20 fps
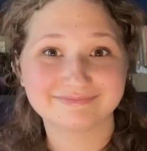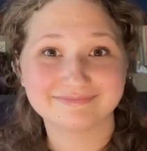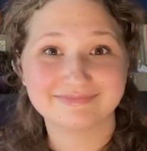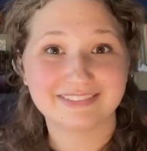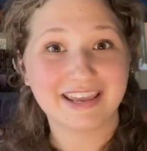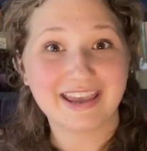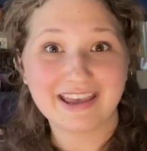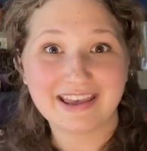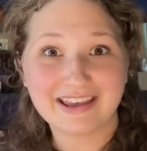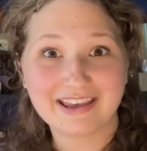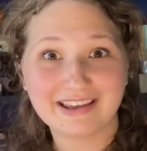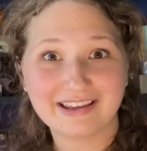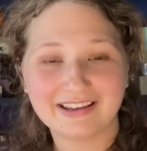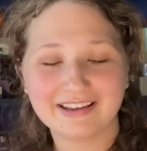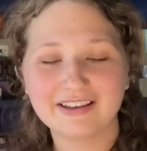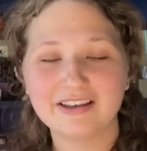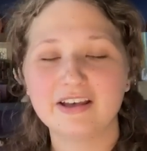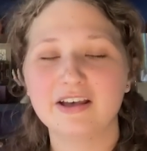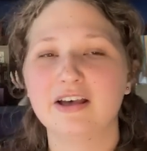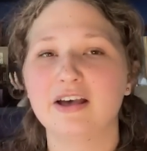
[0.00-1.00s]

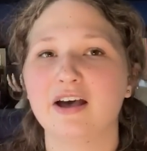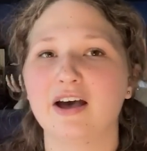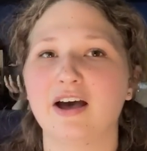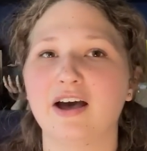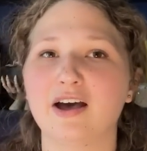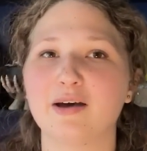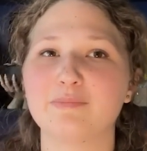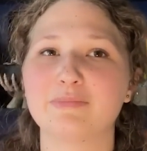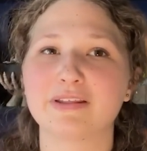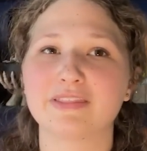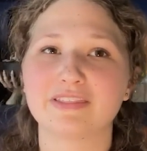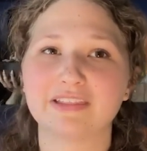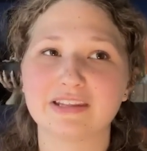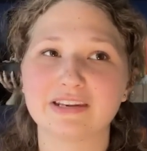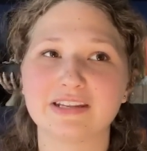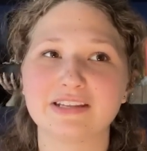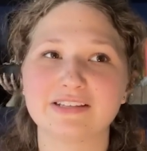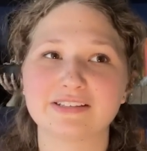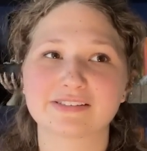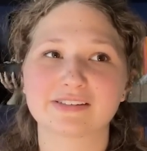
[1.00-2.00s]
Yay. Uh, but then
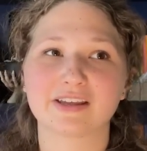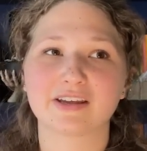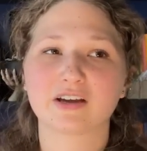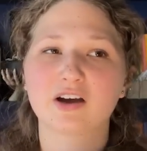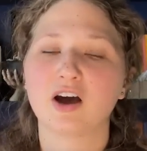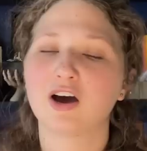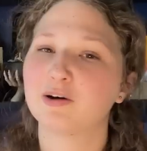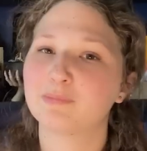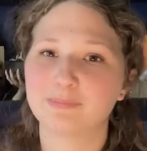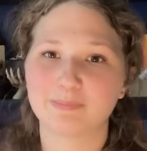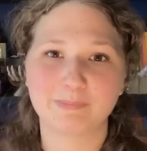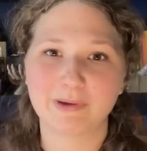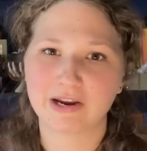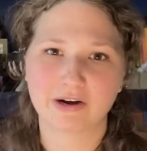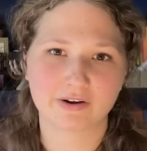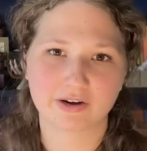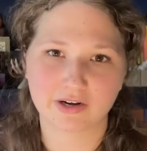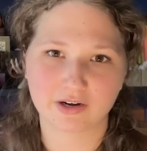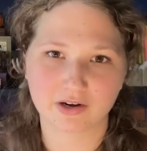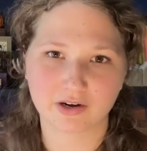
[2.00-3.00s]
he's like, I'll
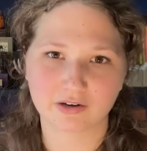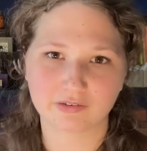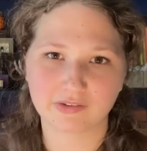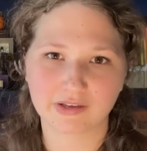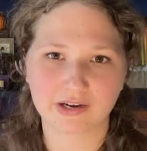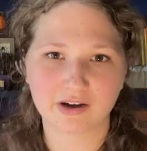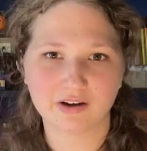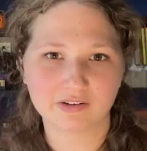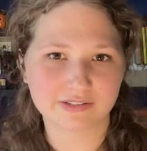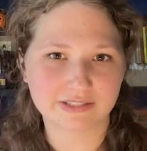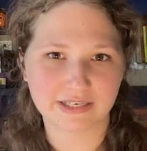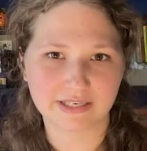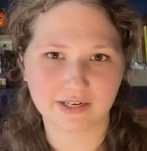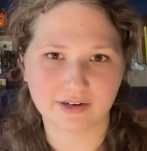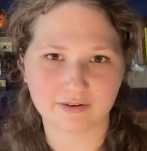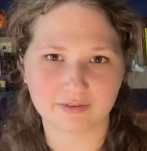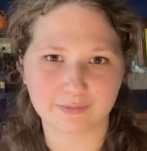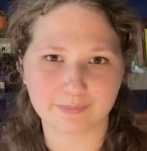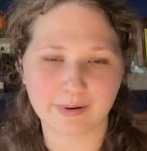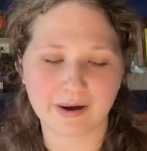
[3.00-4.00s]
bury her. Like, I'll take
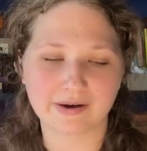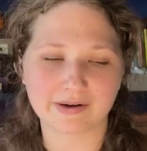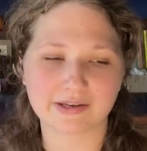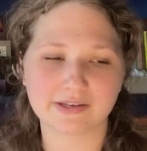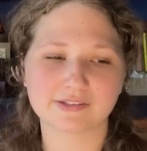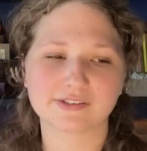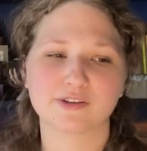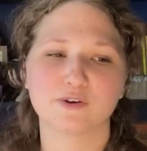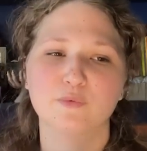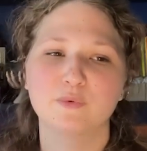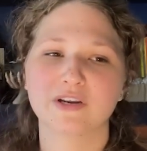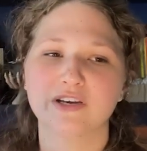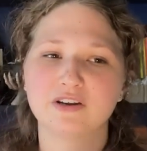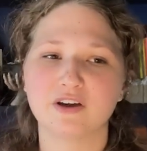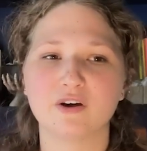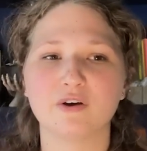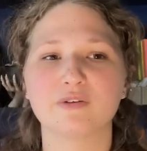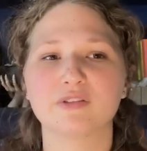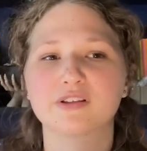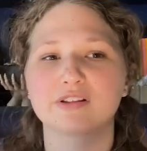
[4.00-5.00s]
care of the body. So we
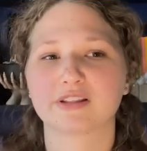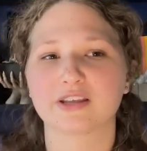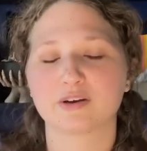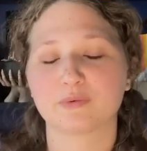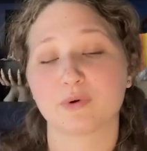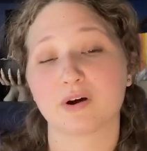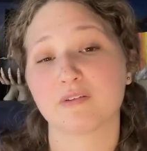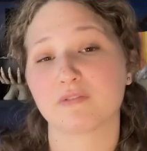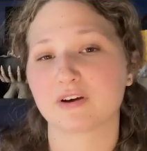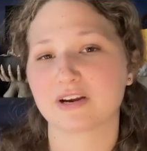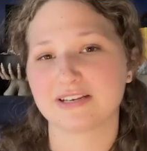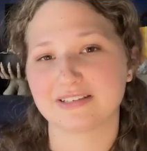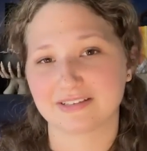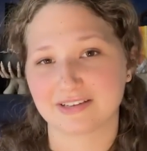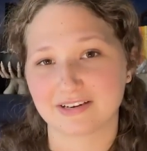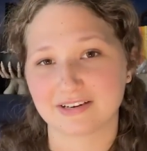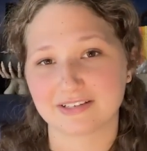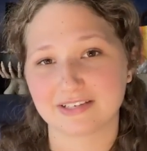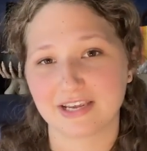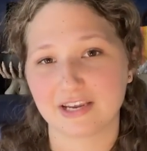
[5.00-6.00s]
know that like wherever he's
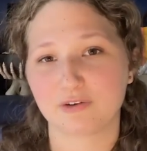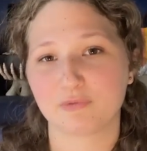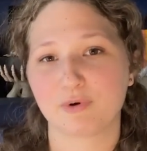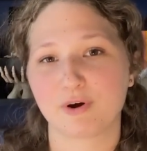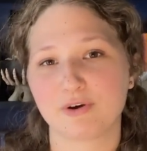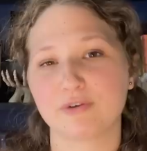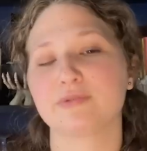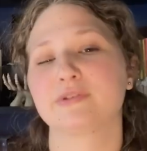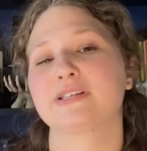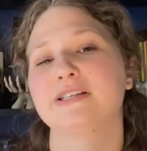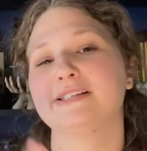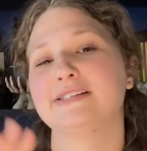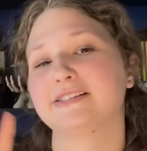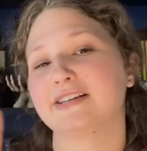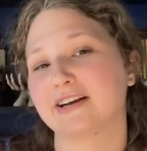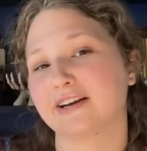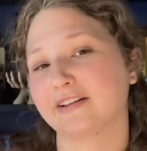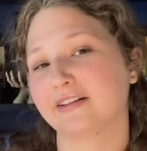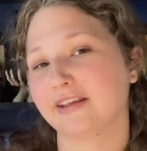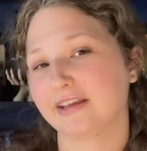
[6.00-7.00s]
going to take Rose, he's
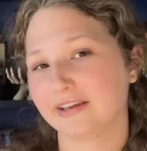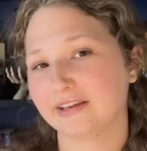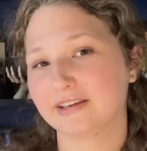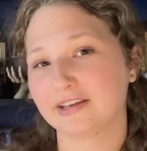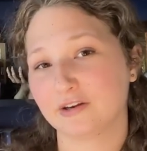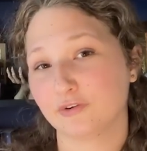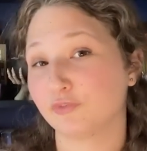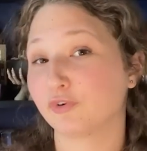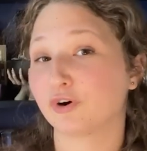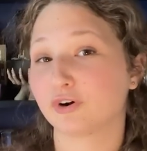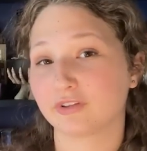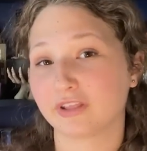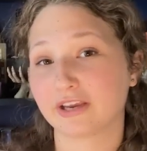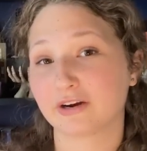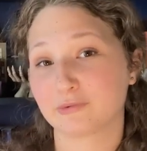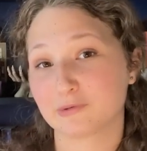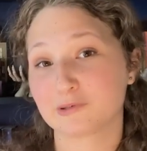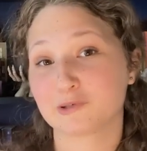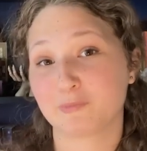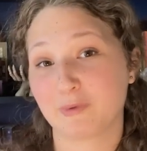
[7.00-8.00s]
going to like give her like
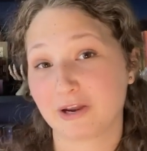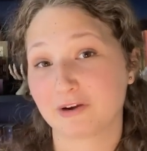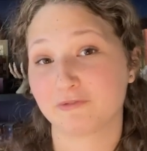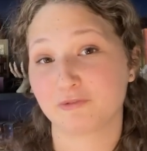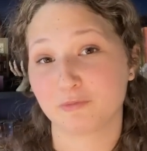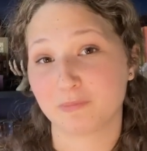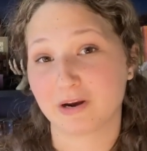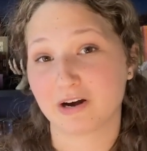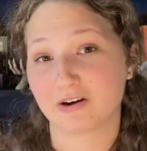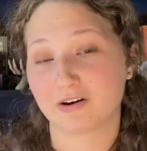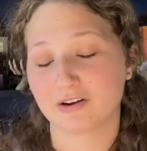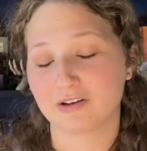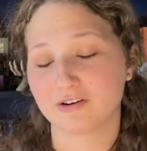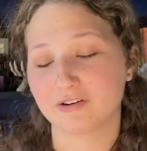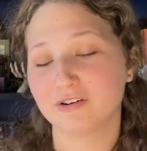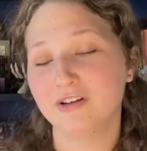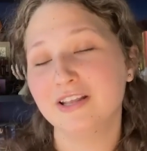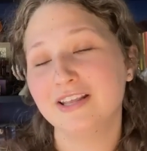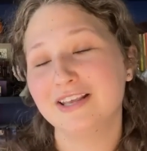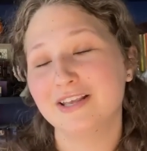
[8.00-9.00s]
a respectful
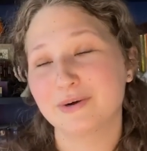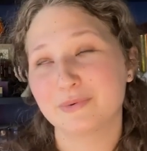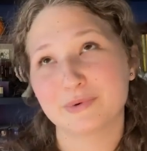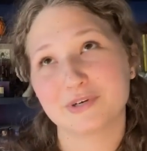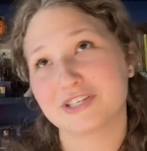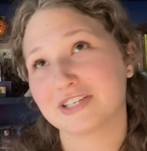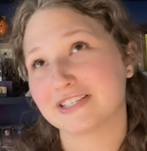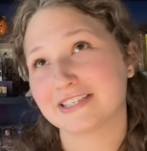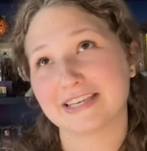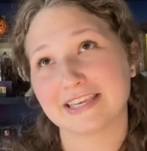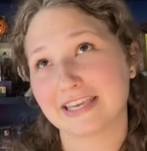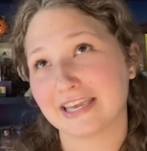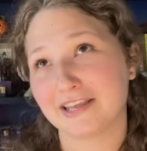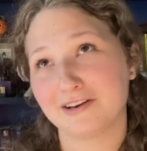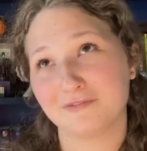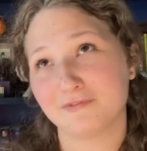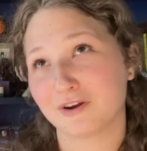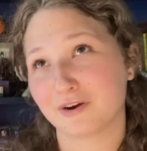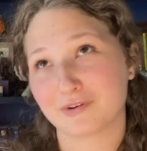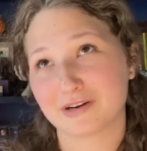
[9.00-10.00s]
burial, which is
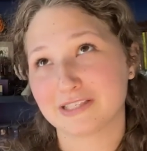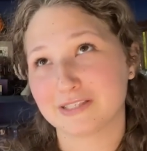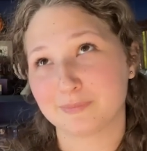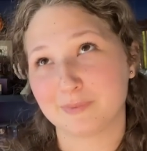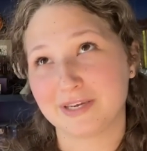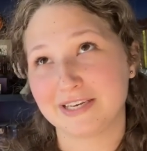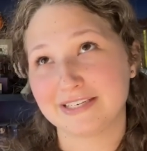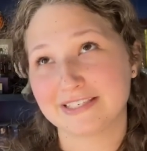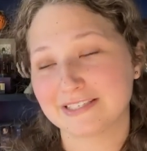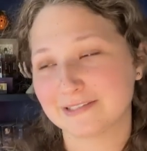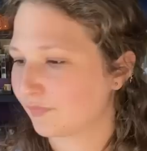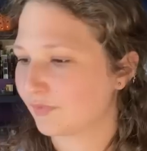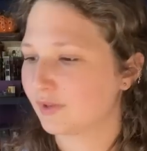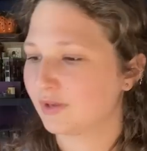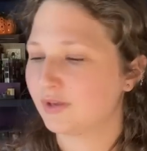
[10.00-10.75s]
again, very sweet.